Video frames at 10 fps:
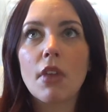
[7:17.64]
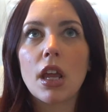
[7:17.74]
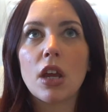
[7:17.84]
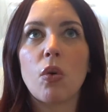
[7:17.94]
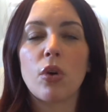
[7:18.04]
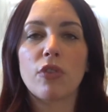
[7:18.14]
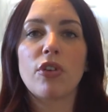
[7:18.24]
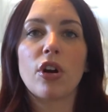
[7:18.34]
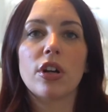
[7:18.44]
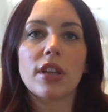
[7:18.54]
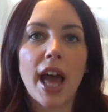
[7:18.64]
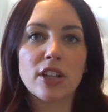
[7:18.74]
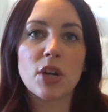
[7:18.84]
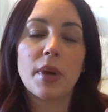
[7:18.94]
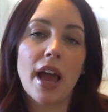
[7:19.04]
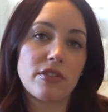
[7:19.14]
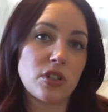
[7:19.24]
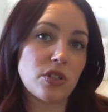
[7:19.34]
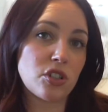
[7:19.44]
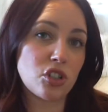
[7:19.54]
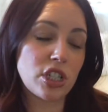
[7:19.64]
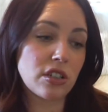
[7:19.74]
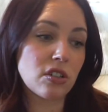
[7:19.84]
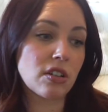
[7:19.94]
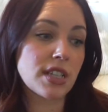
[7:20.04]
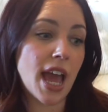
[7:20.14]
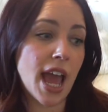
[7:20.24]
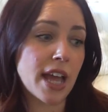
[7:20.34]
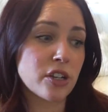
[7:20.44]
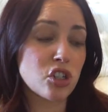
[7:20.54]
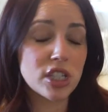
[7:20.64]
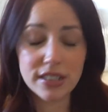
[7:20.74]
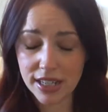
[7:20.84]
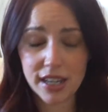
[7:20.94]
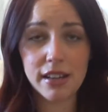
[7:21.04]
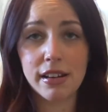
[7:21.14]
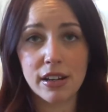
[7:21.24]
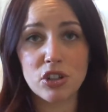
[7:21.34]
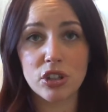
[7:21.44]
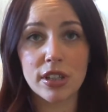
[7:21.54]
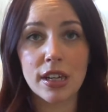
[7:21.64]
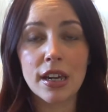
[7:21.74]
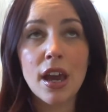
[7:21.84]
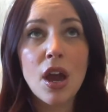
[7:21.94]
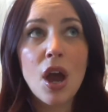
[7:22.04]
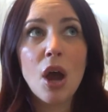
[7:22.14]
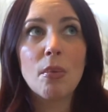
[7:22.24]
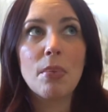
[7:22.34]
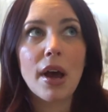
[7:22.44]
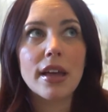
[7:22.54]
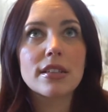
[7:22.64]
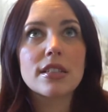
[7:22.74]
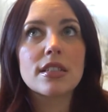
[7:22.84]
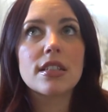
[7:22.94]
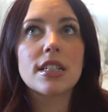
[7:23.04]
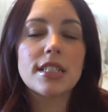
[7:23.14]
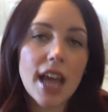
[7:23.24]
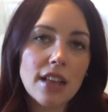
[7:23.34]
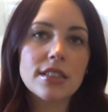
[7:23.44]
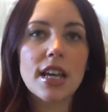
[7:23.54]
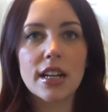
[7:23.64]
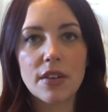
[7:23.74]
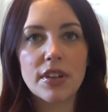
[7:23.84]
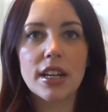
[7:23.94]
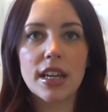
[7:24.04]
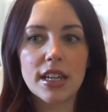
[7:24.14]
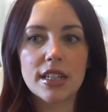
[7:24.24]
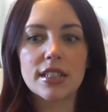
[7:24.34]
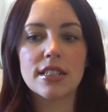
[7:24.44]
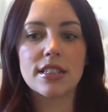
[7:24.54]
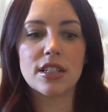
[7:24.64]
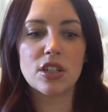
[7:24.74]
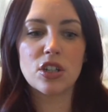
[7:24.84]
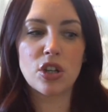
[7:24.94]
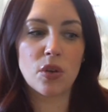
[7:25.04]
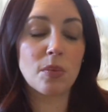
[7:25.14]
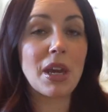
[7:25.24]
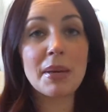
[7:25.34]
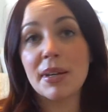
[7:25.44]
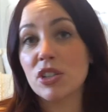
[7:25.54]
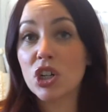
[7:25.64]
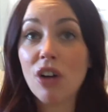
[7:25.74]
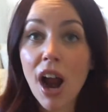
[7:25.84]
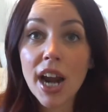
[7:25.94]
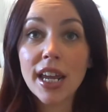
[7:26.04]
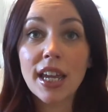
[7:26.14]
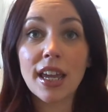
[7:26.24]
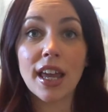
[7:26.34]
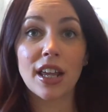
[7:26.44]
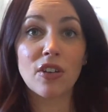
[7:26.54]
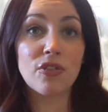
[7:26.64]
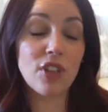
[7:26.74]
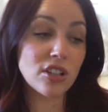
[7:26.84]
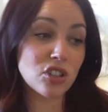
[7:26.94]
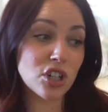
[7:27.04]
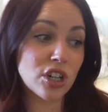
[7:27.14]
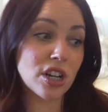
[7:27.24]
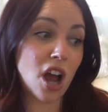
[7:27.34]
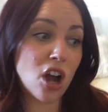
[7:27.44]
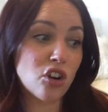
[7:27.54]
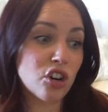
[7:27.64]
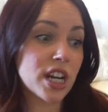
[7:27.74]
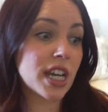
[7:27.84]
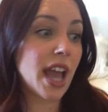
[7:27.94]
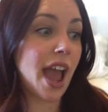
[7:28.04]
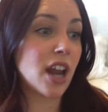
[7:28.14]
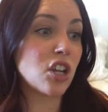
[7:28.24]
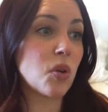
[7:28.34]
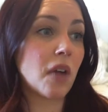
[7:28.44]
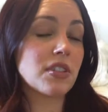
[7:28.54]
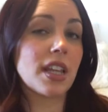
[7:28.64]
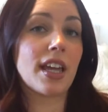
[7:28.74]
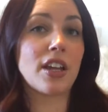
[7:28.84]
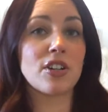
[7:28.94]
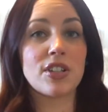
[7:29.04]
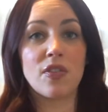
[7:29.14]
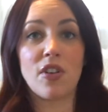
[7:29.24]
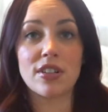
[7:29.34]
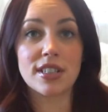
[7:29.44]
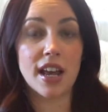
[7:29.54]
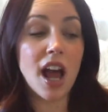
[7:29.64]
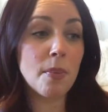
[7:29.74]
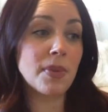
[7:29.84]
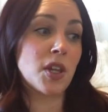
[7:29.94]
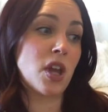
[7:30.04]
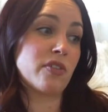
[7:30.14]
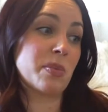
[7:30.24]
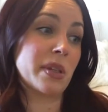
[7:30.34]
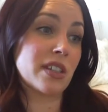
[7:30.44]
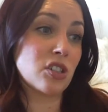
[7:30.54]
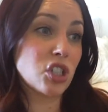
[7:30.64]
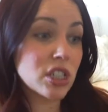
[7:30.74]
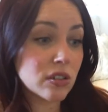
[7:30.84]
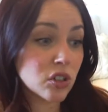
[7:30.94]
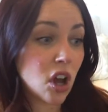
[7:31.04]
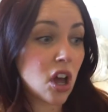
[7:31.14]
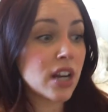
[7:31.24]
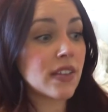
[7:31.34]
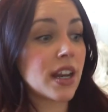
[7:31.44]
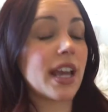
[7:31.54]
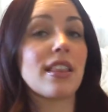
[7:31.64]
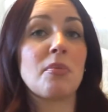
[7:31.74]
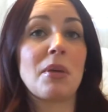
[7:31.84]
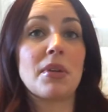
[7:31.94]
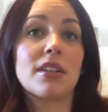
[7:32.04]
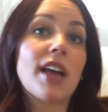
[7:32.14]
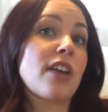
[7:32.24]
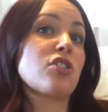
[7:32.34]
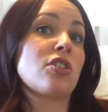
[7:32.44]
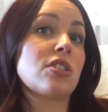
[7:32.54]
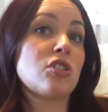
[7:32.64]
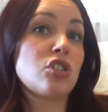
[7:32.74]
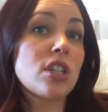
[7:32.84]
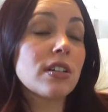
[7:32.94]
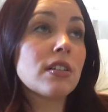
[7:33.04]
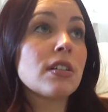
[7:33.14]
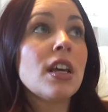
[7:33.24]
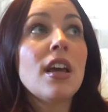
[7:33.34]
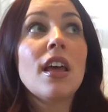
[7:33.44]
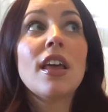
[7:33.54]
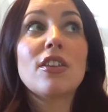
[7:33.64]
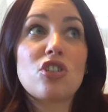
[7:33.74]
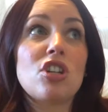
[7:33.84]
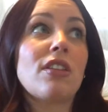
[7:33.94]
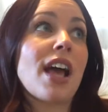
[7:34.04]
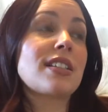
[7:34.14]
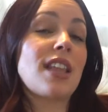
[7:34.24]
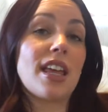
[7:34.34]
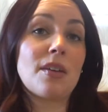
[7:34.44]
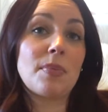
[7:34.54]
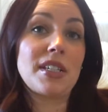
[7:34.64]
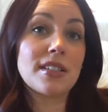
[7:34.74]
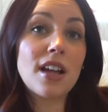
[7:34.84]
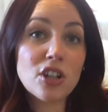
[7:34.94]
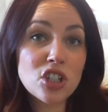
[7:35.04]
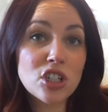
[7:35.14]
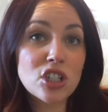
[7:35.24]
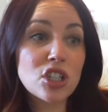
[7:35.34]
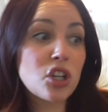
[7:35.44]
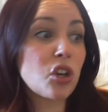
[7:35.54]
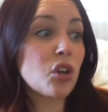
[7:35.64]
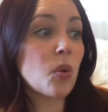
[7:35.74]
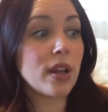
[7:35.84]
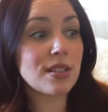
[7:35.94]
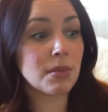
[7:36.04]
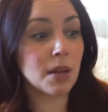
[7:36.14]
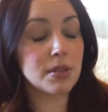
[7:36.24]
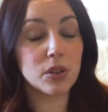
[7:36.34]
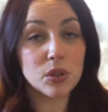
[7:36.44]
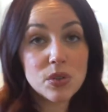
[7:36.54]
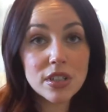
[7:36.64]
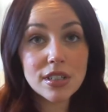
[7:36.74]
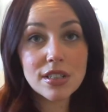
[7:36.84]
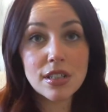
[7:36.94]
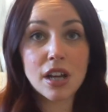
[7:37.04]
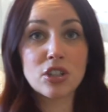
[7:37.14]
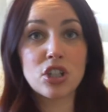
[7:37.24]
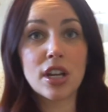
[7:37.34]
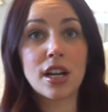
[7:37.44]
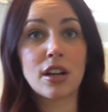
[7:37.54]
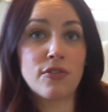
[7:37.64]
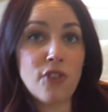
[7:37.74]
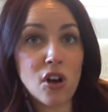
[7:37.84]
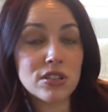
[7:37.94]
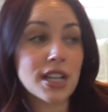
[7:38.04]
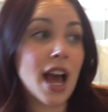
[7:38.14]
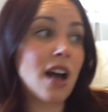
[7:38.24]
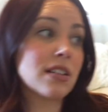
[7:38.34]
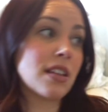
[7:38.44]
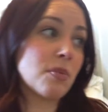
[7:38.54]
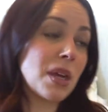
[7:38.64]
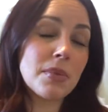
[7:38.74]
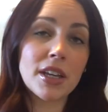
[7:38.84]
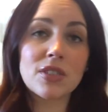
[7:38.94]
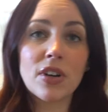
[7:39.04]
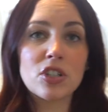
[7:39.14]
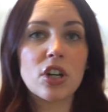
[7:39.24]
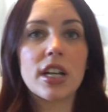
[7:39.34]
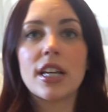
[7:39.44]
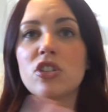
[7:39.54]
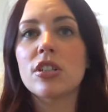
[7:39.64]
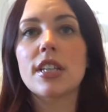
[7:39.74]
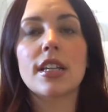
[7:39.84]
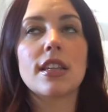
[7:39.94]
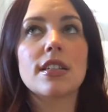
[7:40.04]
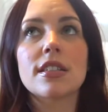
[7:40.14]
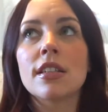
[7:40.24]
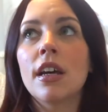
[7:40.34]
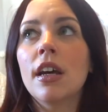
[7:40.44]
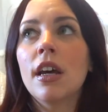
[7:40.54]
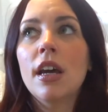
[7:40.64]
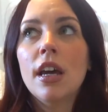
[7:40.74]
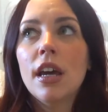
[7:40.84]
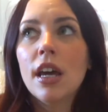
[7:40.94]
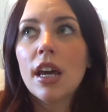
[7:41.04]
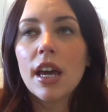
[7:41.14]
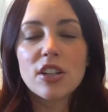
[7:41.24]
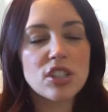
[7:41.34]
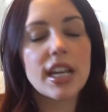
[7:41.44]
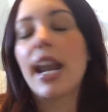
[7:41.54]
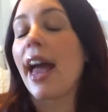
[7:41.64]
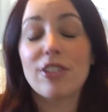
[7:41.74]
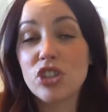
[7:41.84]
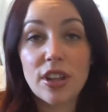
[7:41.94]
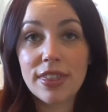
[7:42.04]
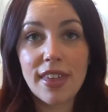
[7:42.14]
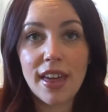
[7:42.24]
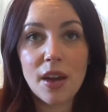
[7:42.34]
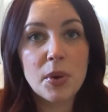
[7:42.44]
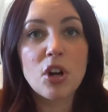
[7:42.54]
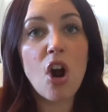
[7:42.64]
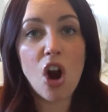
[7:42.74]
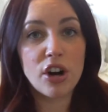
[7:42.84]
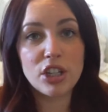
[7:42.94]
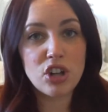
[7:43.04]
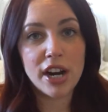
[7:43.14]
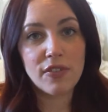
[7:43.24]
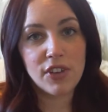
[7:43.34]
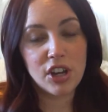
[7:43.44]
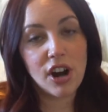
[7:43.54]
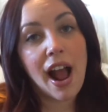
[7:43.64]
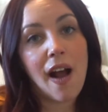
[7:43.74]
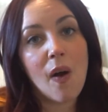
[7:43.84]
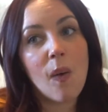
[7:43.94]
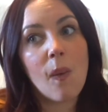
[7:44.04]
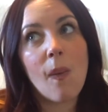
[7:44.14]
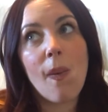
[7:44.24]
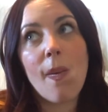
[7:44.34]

in order for her to latch, I would have to use a shield. And she did initially, but the downside of it is, the baby is crying and getting flustered and hungry, and you have to like get yourself all set up, and then you have to put this shield on and then get the baby to latch onto the shield. The shield has to like be suctioned to you, and sometimes it loses its suction and it falls out, and then the baby gets frustrated. It's just like this. It's just like an extra thing when you're already trying to figure out